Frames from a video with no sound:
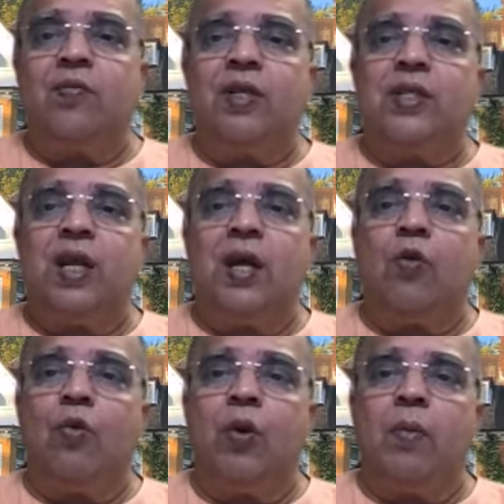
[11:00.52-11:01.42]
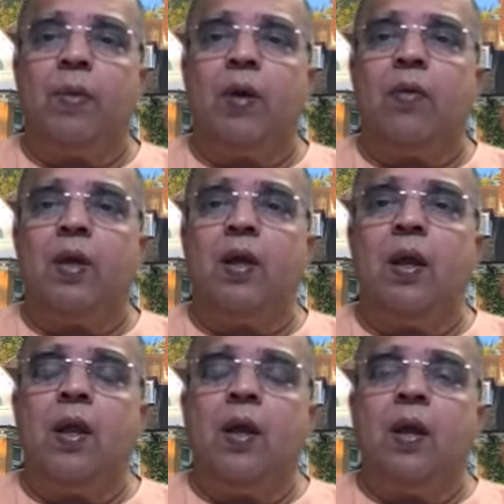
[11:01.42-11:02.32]
which are overpowered
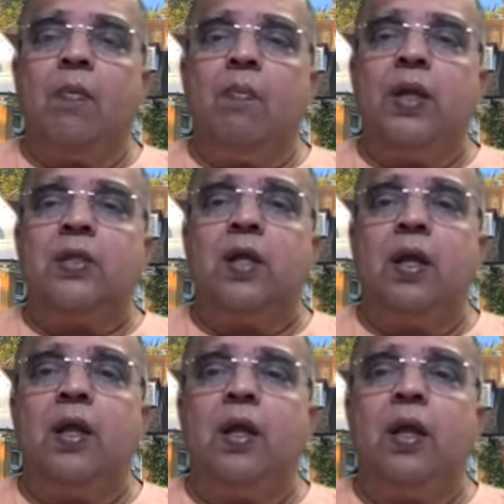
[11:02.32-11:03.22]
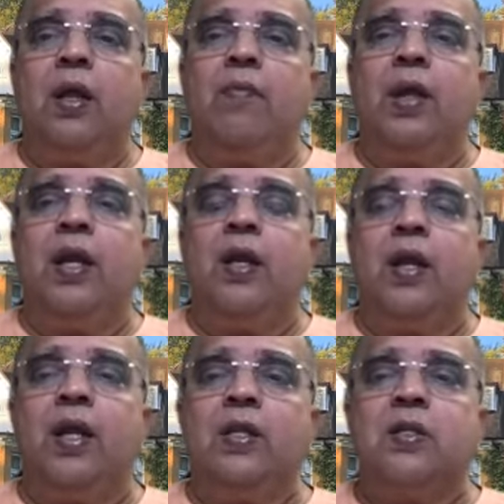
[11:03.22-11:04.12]
may suddenly, when it
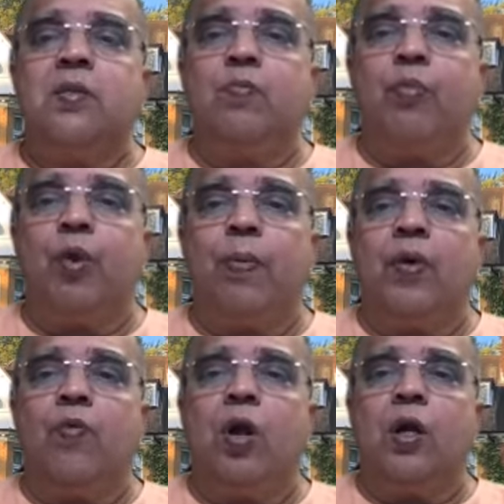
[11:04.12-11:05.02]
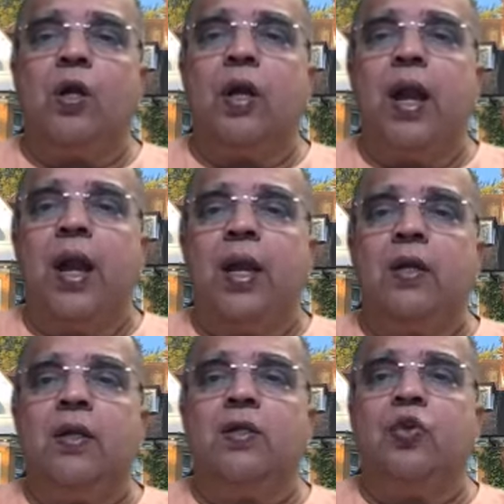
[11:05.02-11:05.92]
gets proper water
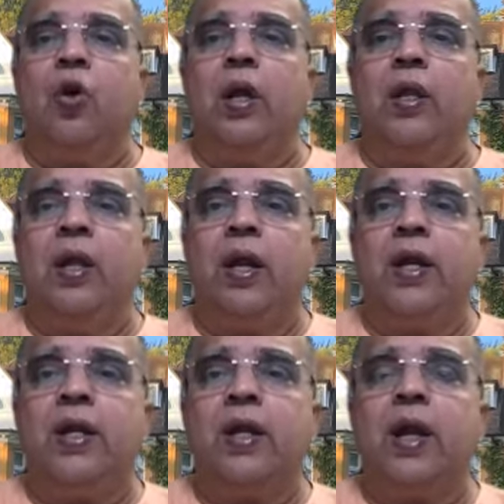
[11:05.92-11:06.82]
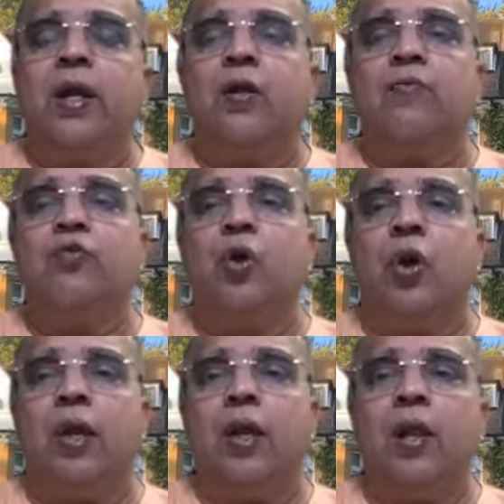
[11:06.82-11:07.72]
and the soil, the right kind of
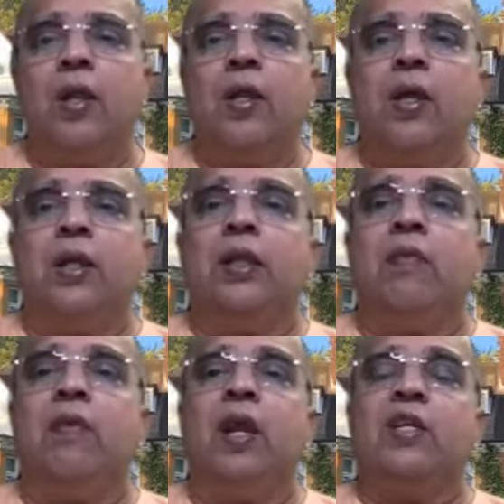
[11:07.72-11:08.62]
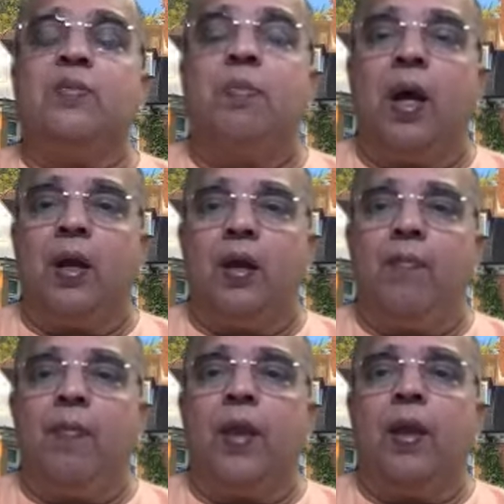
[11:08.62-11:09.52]
soil, they will expand.
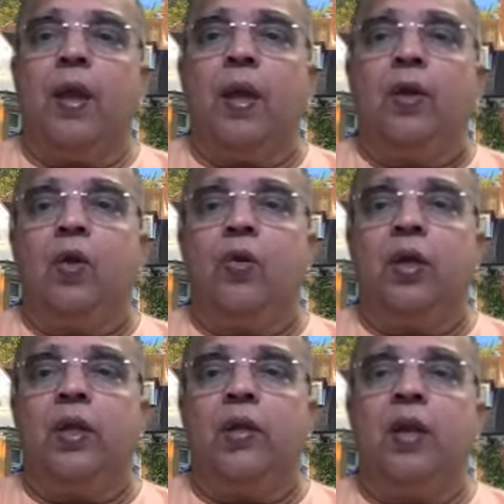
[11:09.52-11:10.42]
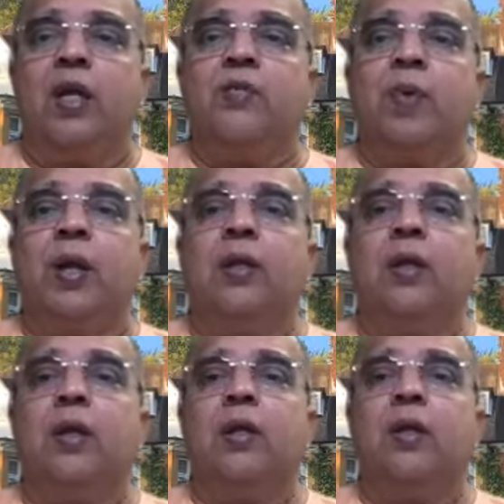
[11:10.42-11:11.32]
And not only they will expand,
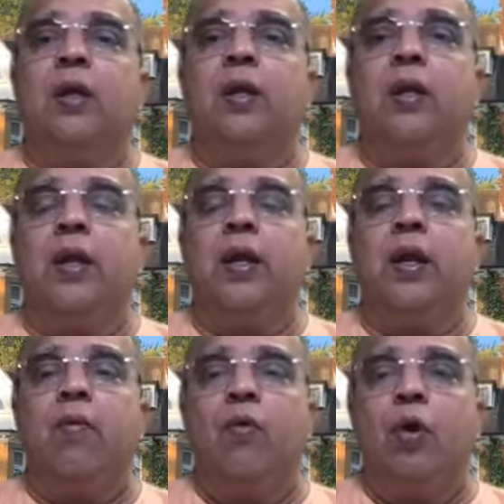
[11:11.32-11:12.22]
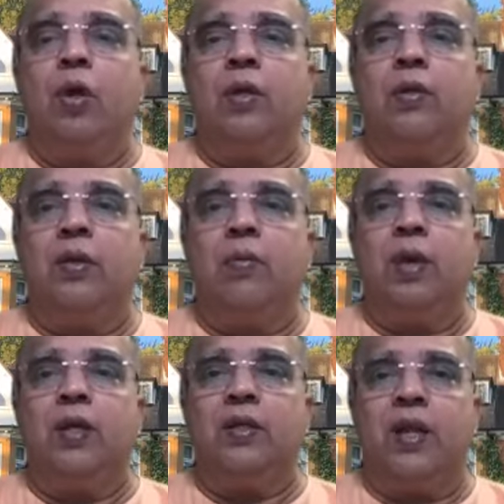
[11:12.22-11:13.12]
they'll create havoc in
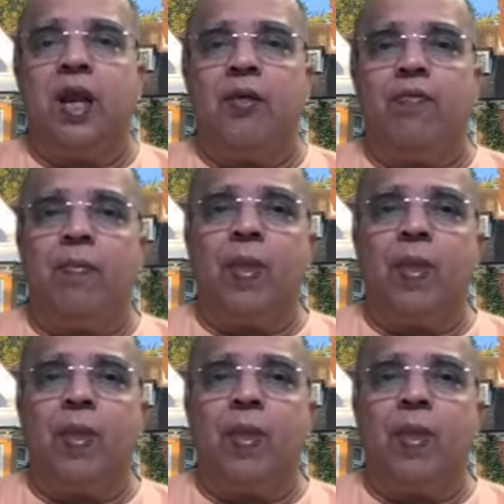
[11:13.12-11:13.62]
somebody's life.